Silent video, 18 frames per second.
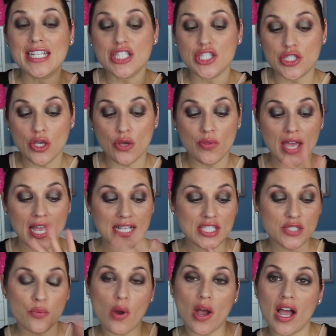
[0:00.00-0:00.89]
So
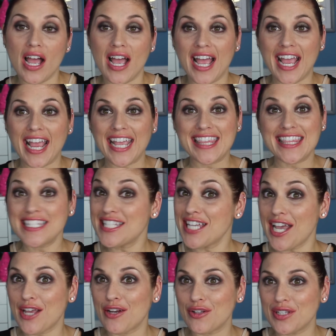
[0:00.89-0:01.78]
that's why the
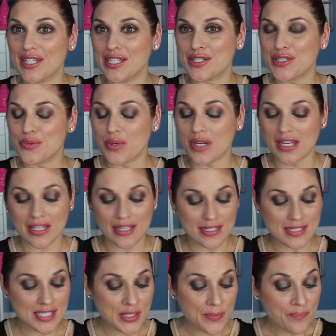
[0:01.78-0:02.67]
title is what it
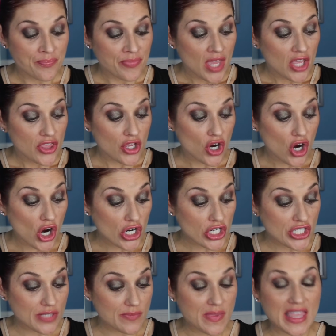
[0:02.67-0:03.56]
is. There
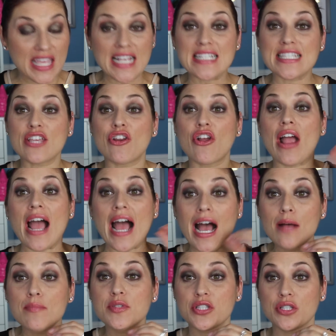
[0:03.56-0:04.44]
are some things that are
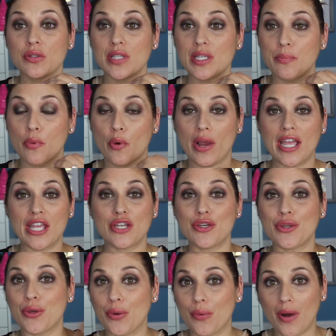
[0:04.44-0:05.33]
absolutely brand
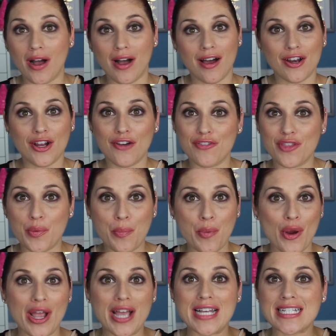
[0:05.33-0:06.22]
new, hot off the
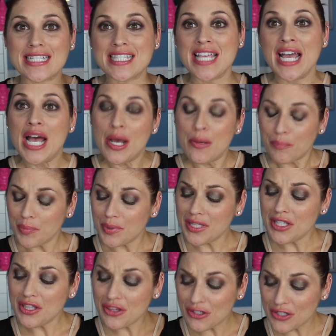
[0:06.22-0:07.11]
press, but
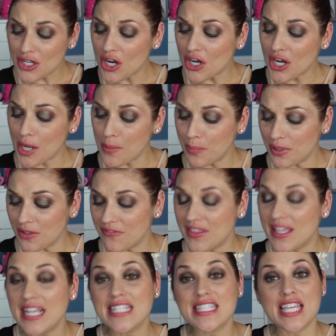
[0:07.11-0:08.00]
then there are a couple of
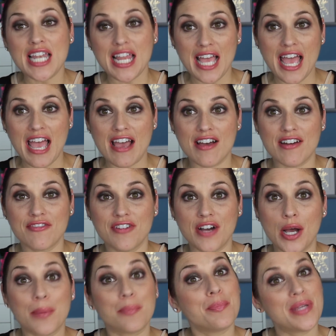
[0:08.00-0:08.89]
things that
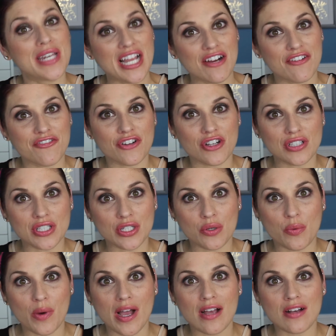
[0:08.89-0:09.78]
have been out for a
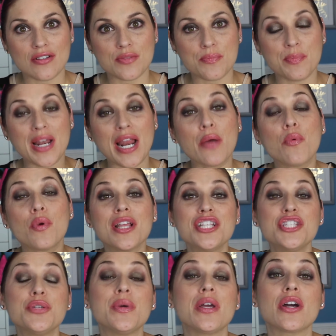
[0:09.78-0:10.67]
little while, but I
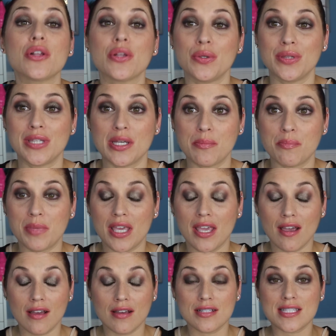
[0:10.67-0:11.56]
wanted to include them
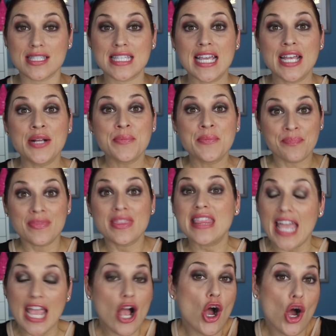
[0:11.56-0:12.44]
because
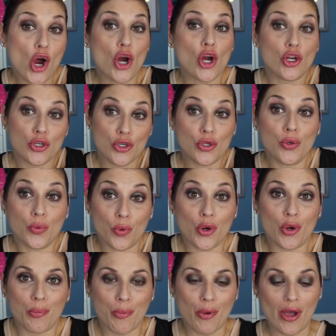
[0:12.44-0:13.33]
they are
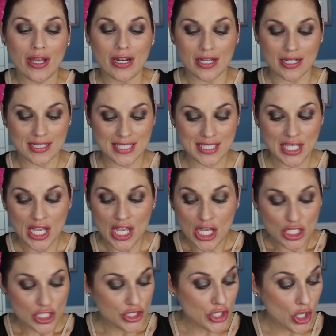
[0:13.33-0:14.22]
newer products.
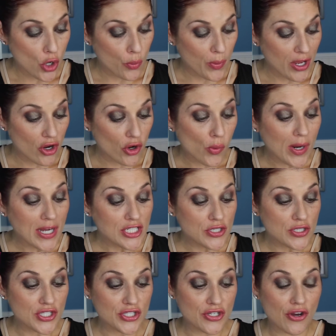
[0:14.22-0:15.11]
So we are going
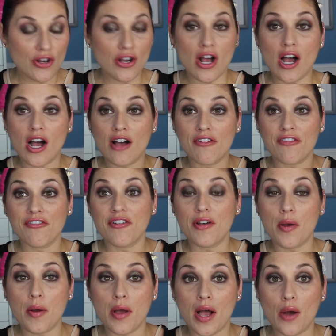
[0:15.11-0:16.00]
to start off
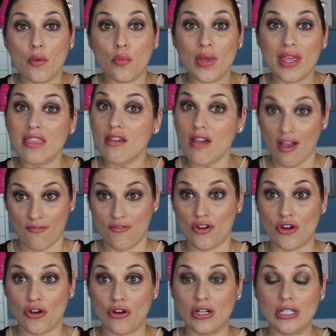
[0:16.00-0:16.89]
with
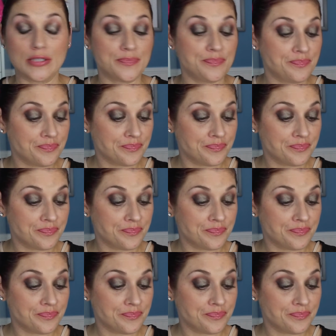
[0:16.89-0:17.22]
CoverGirl.